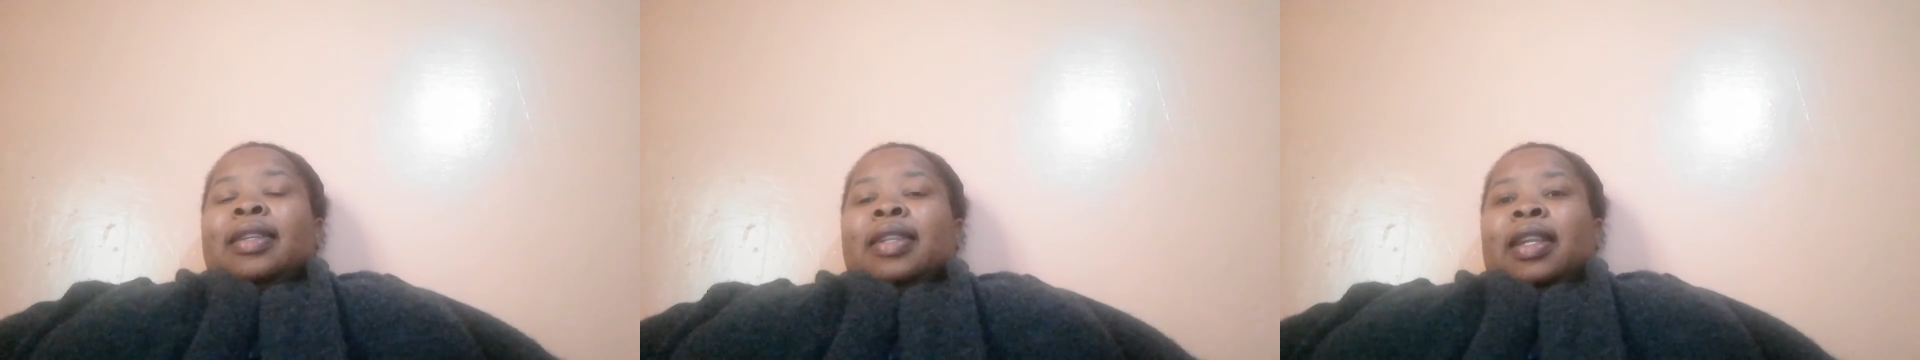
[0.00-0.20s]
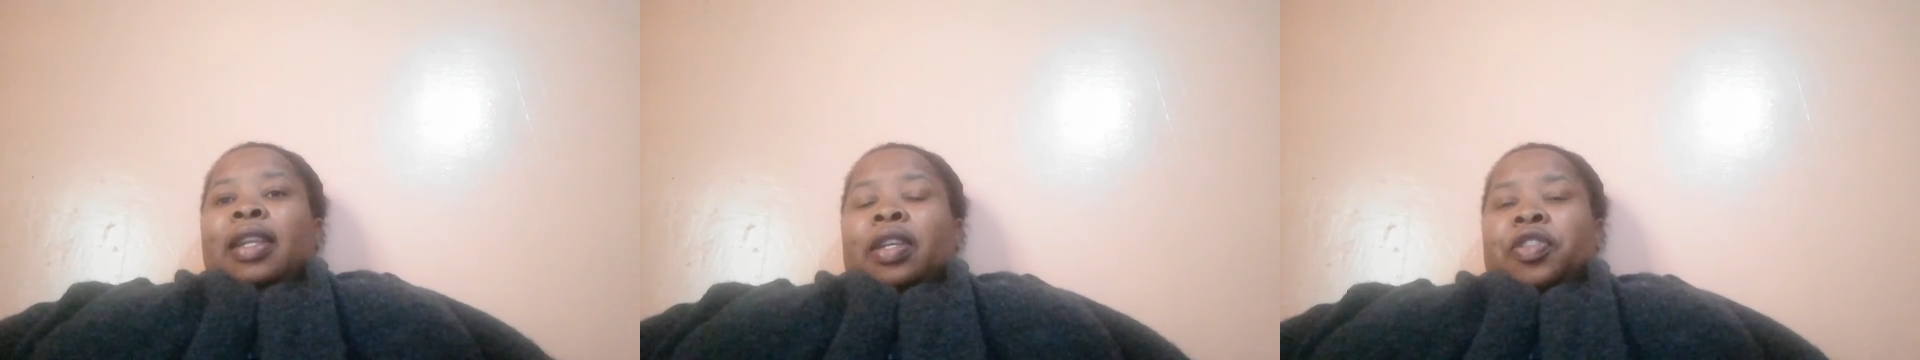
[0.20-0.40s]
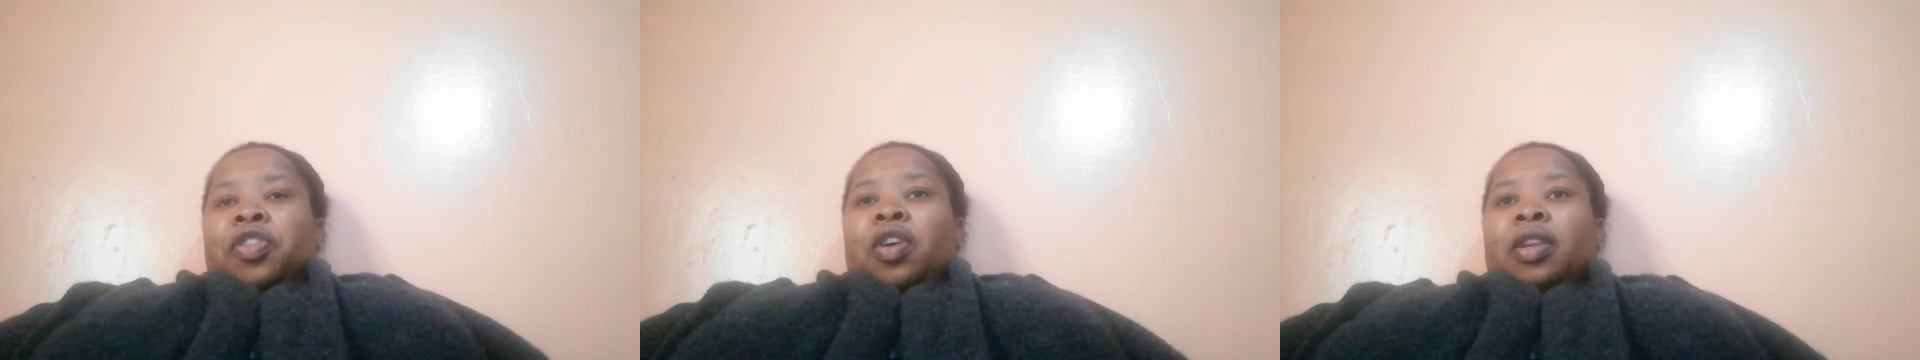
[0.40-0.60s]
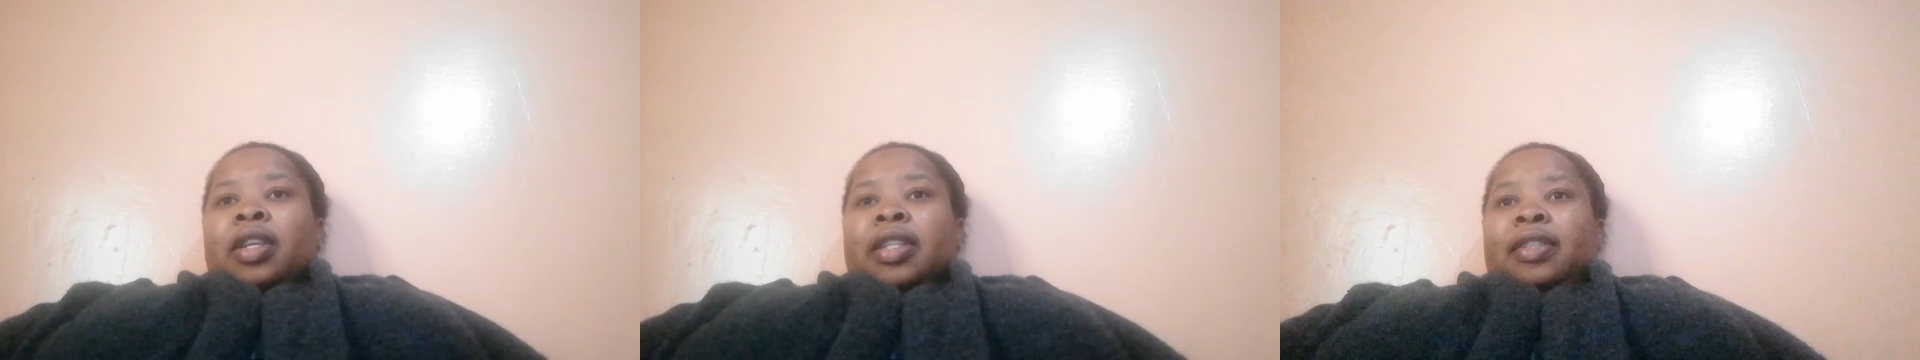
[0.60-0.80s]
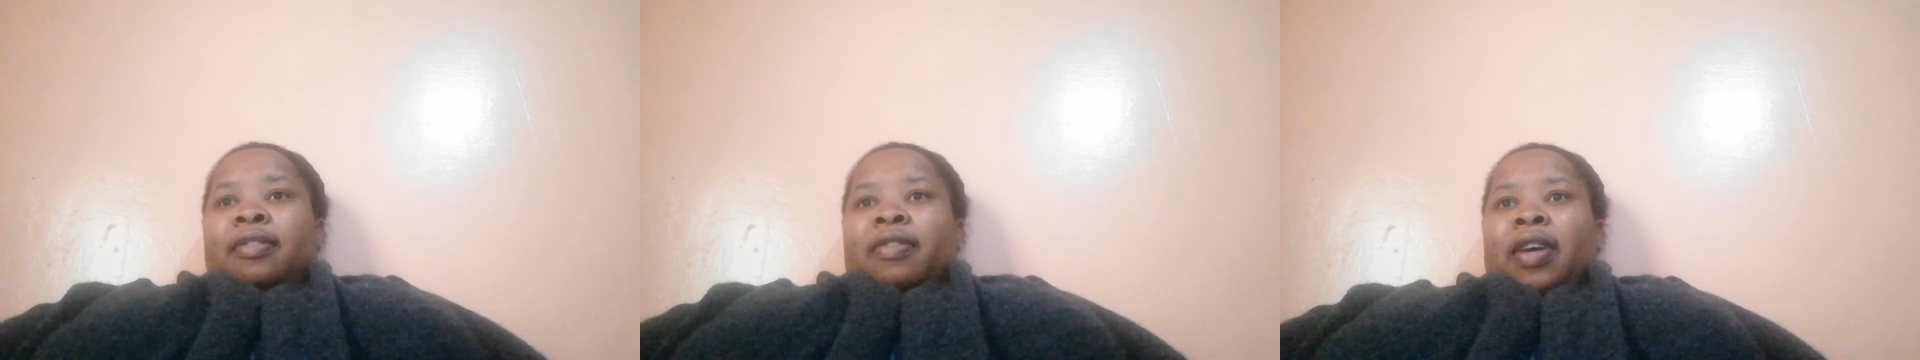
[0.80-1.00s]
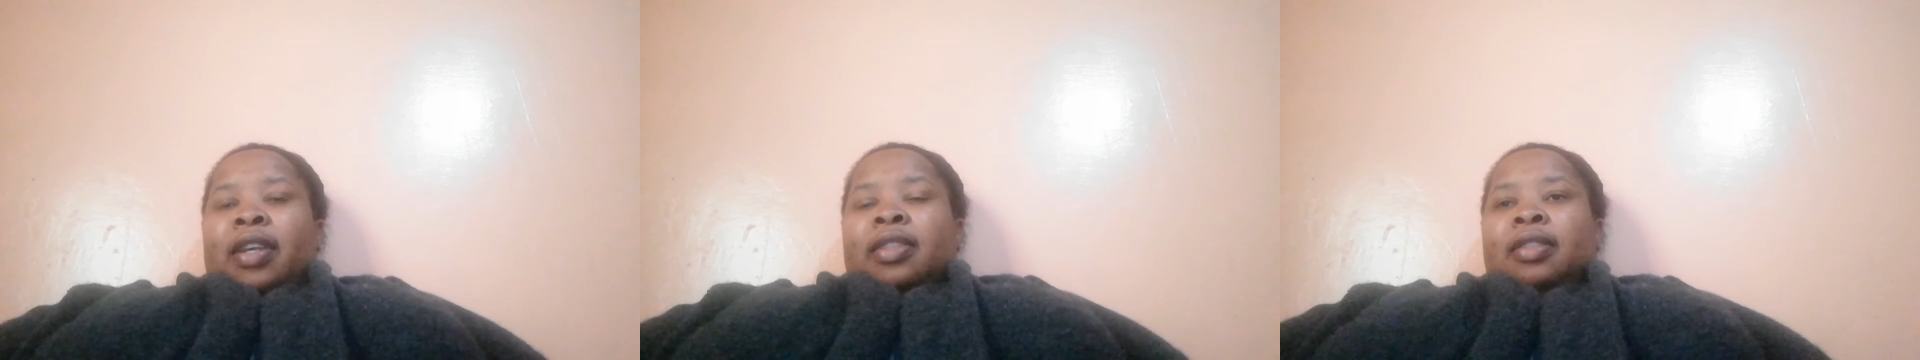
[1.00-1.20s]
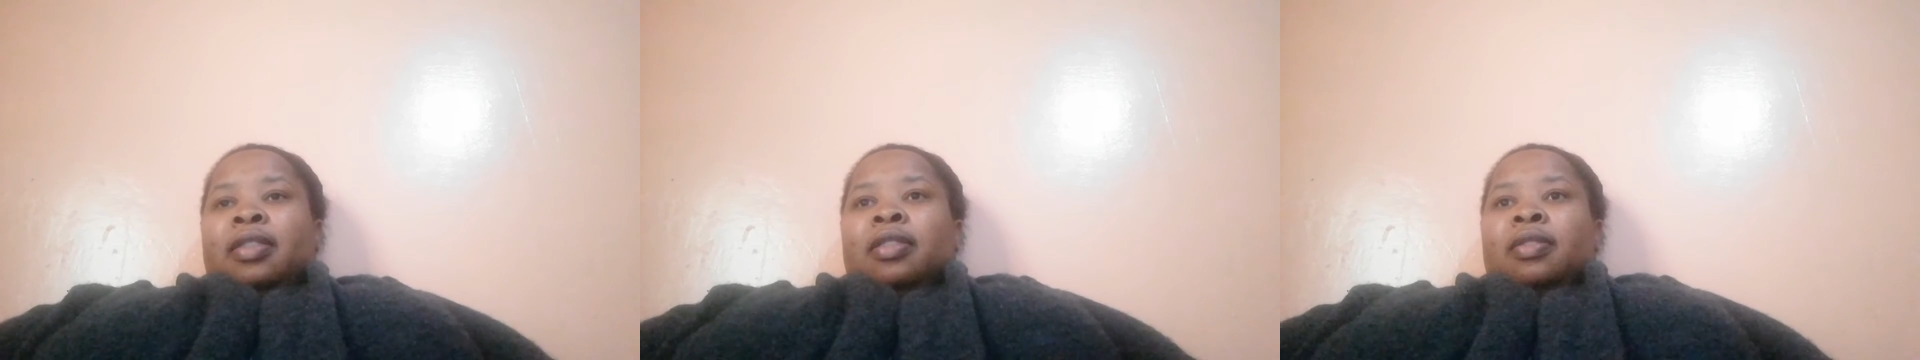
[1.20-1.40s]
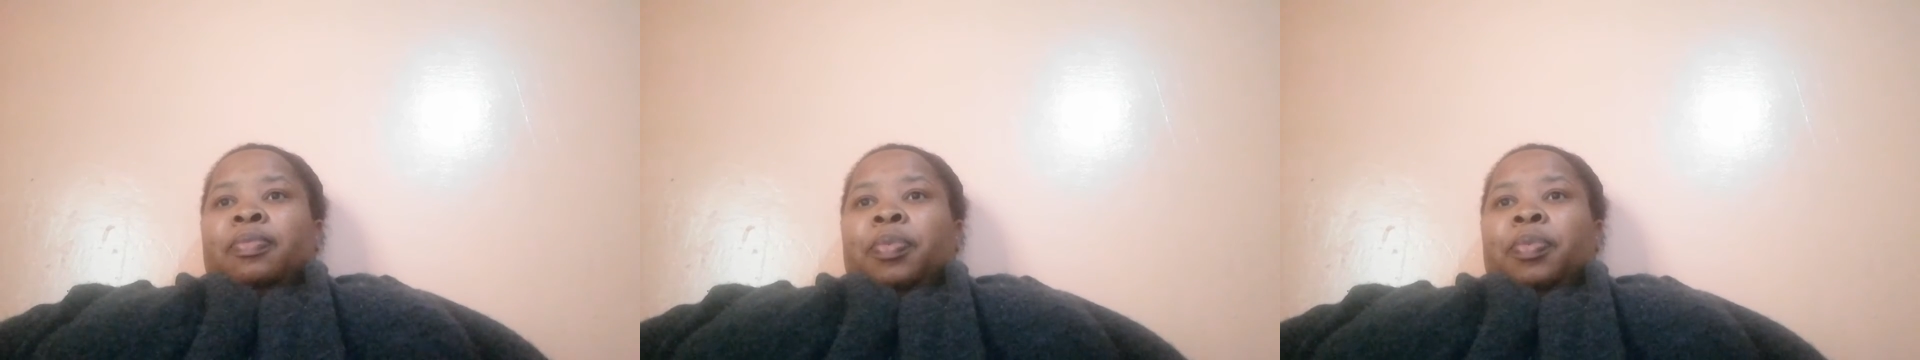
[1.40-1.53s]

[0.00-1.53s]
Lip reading: electronic devices